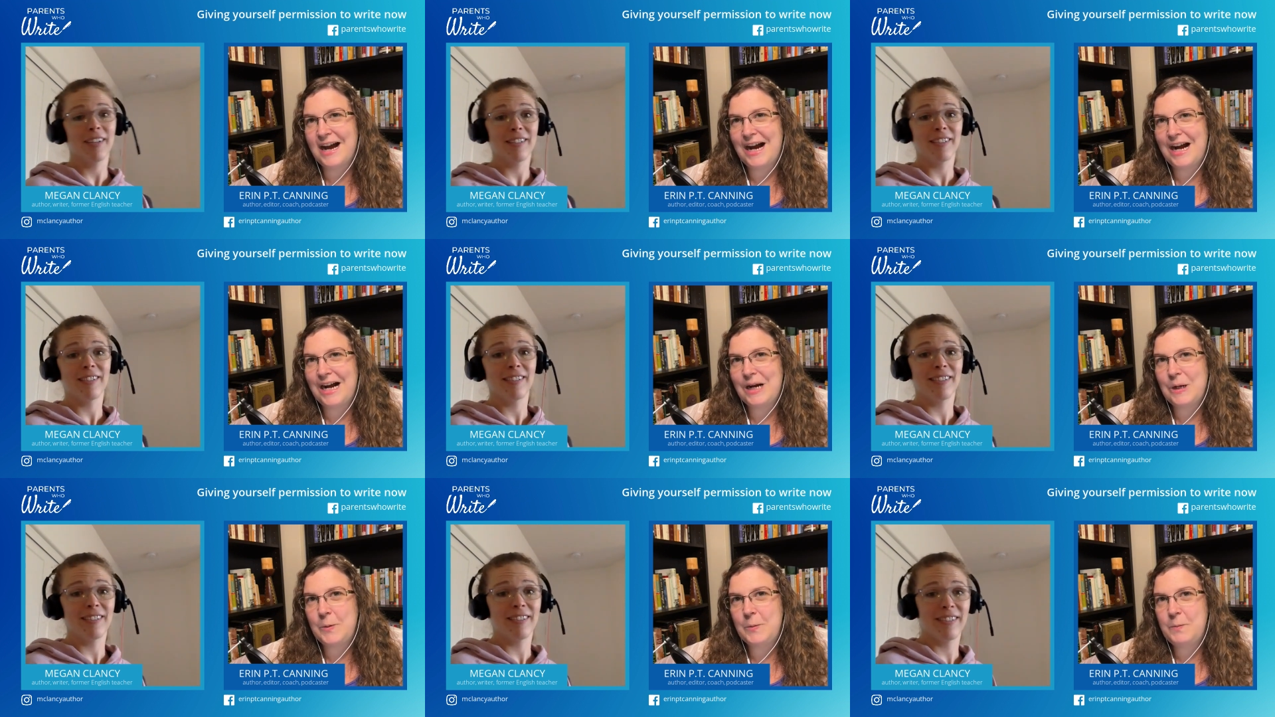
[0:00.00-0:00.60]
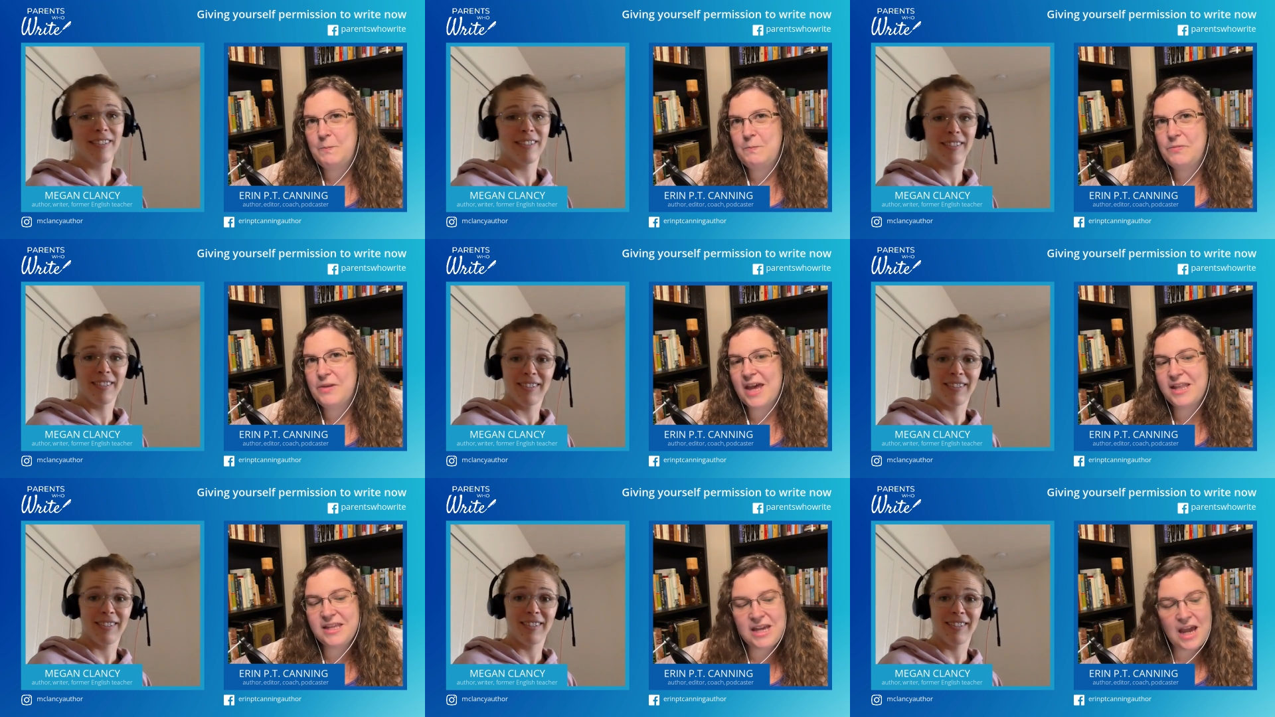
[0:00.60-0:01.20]
Speaker 1: Um,
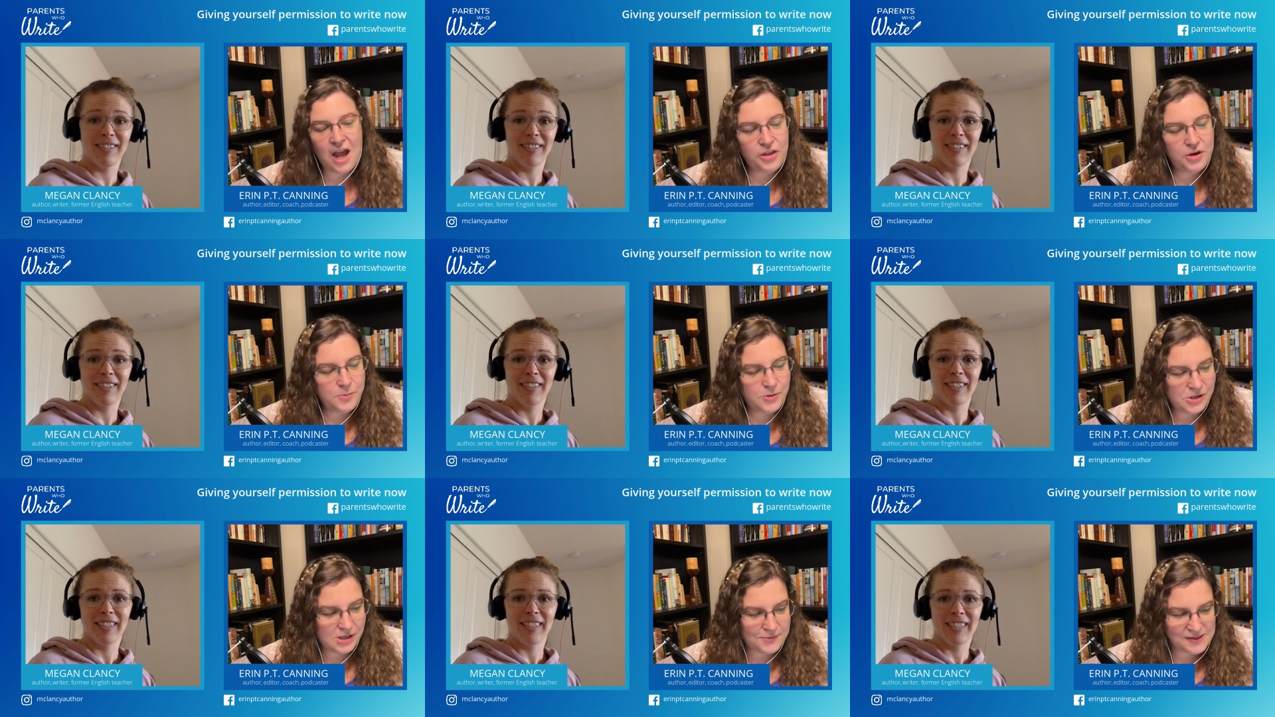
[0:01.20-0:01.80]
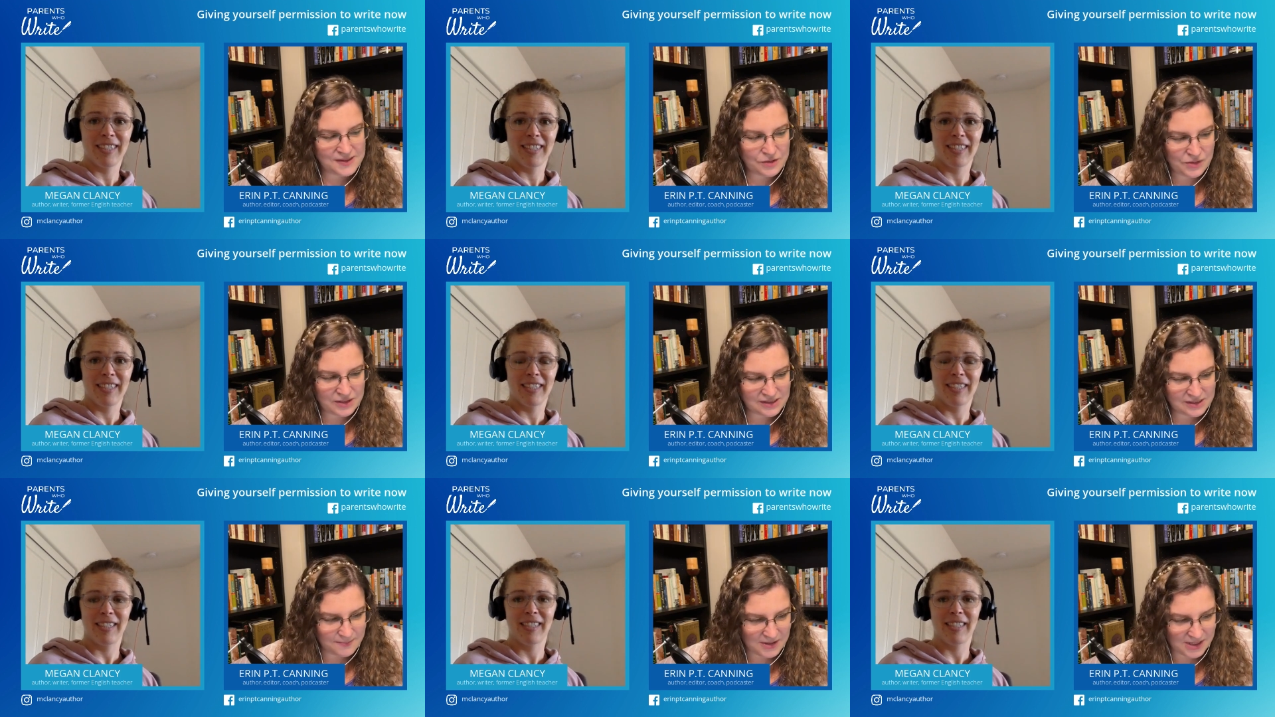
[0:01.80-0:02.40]
and the other book I was
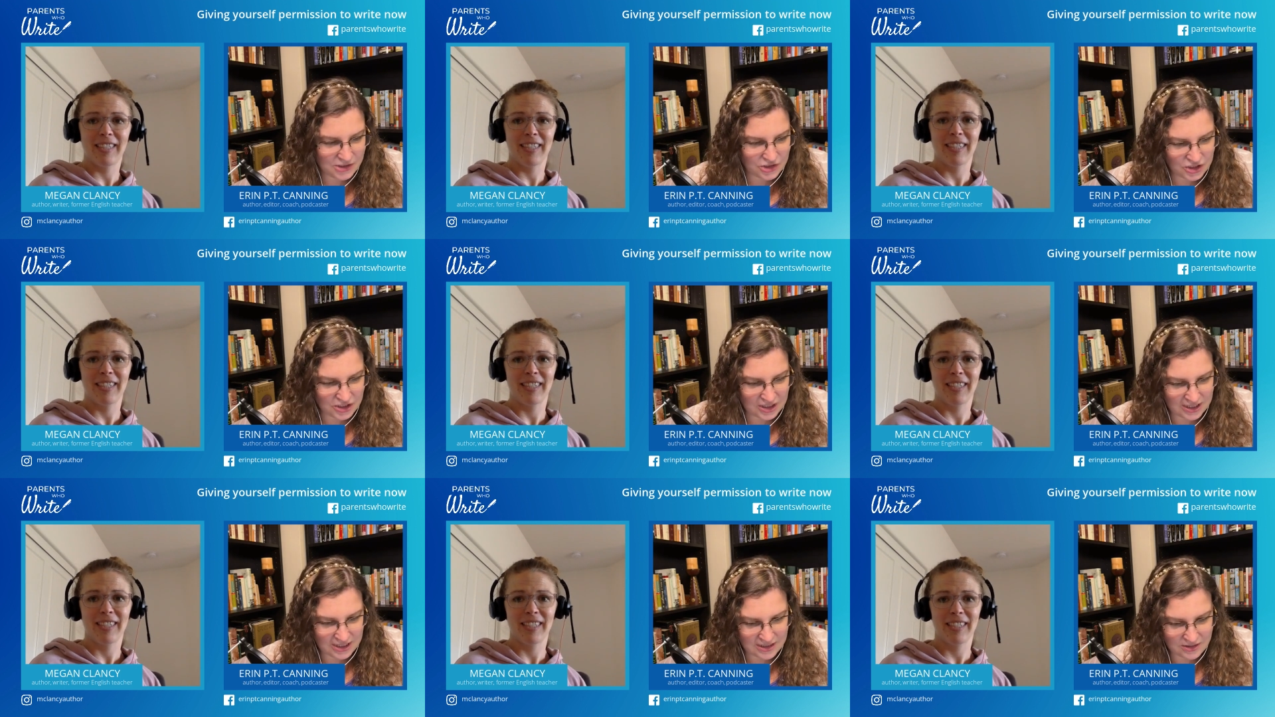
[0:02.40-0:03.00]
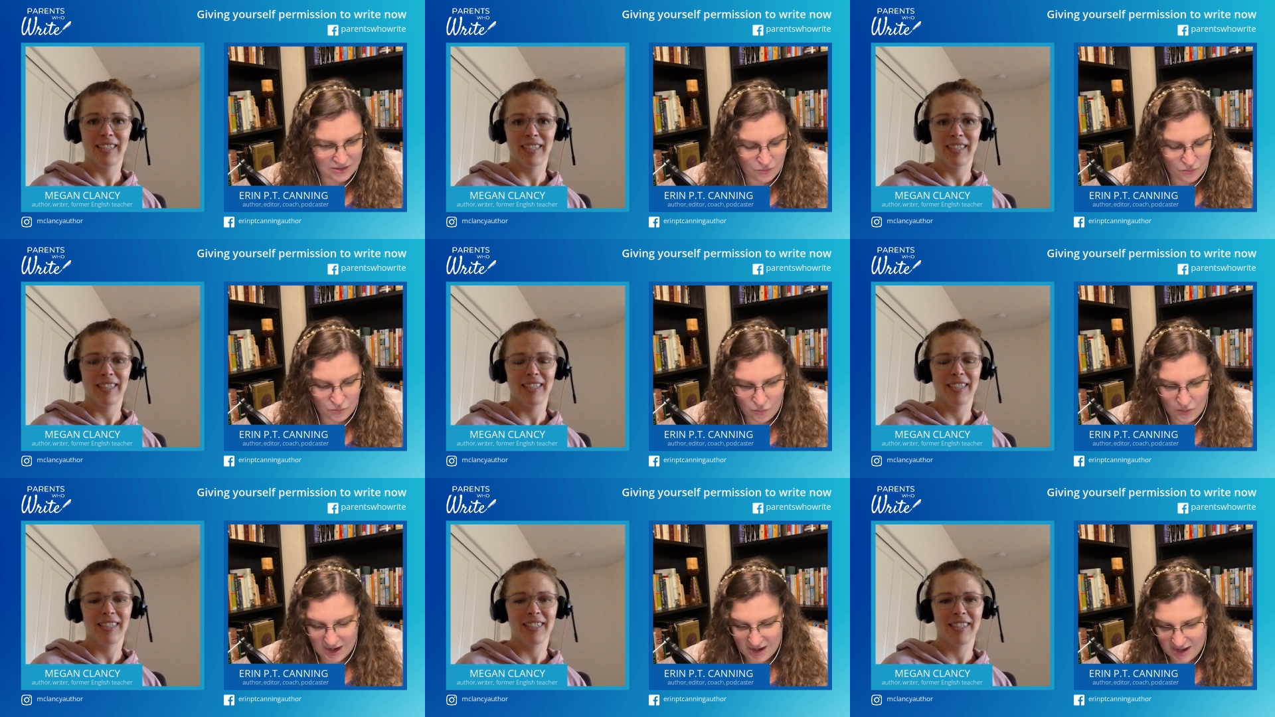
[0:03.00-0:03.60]
going to mention
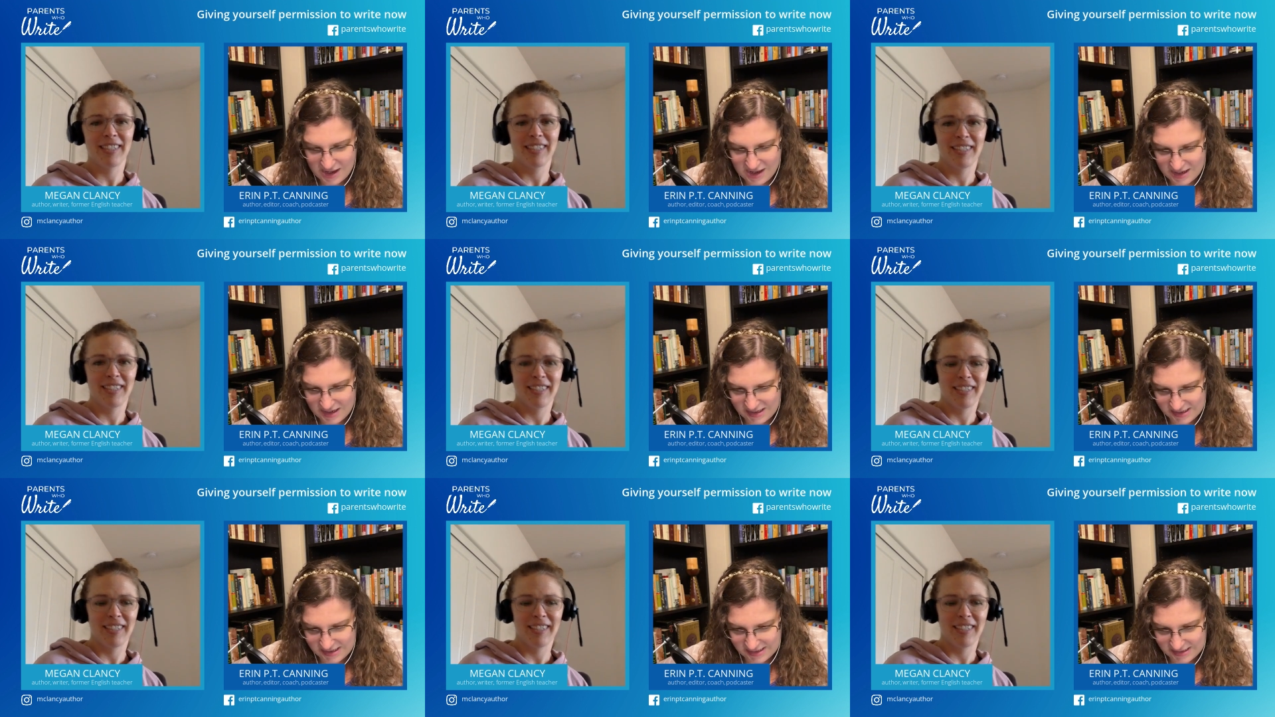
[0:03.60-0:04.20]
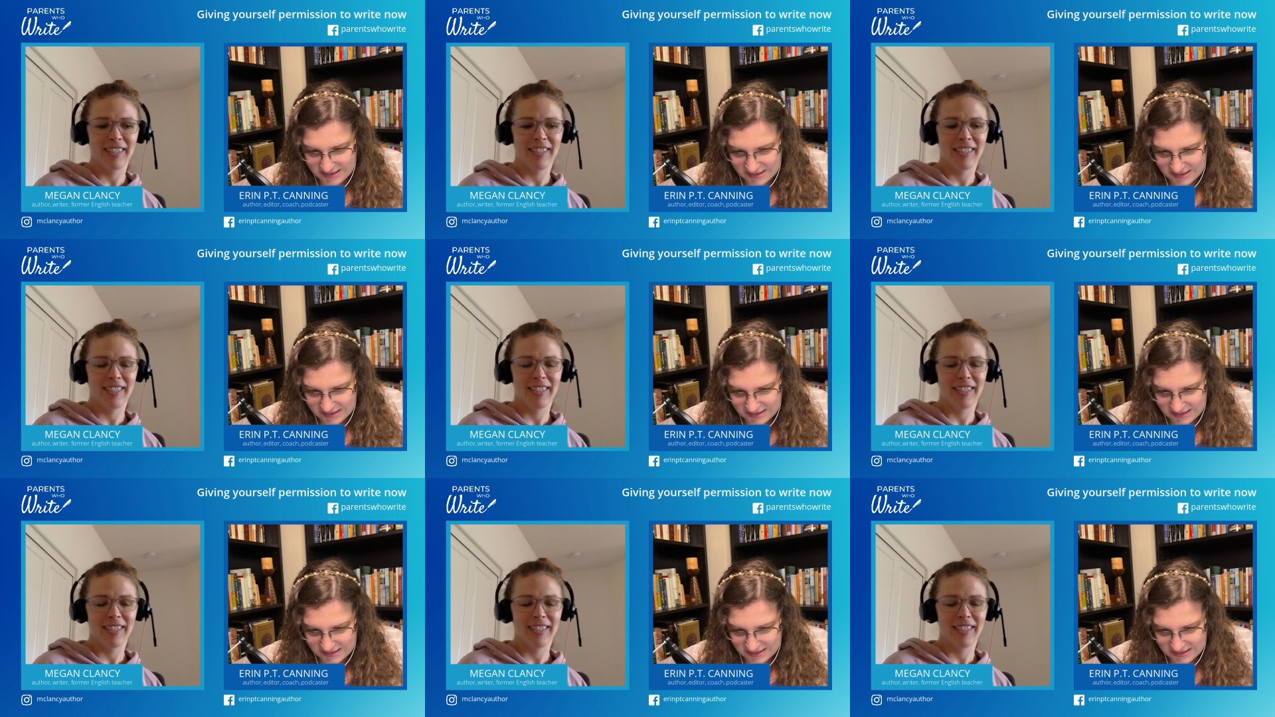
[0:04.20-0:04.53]
was